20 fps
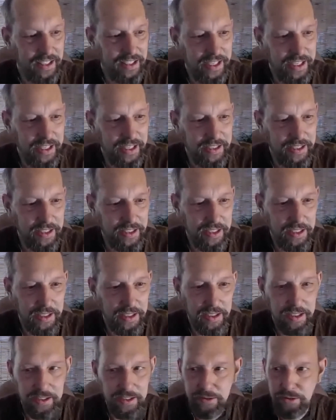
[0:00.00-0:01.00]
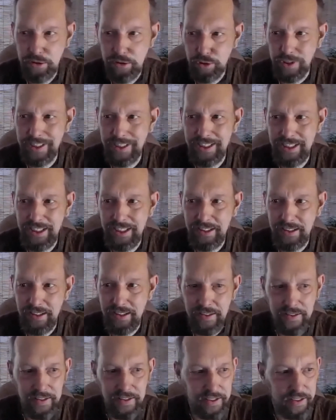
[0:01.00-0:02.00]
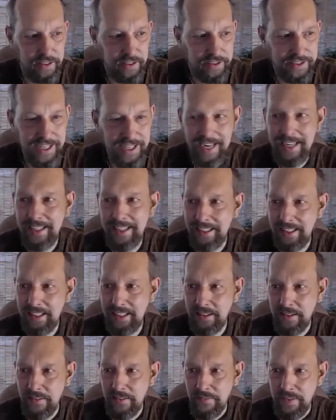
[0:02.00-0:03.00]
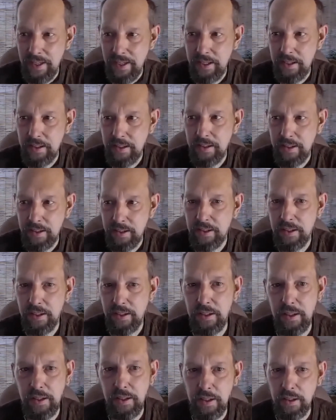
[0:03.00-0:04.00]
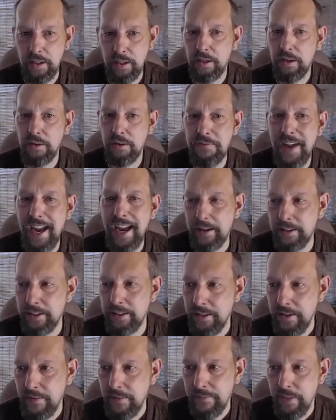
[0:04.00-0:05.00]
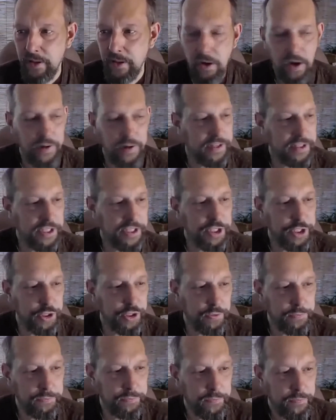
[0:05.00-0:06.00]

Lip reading: and astringent, tightening and effect on the tissue.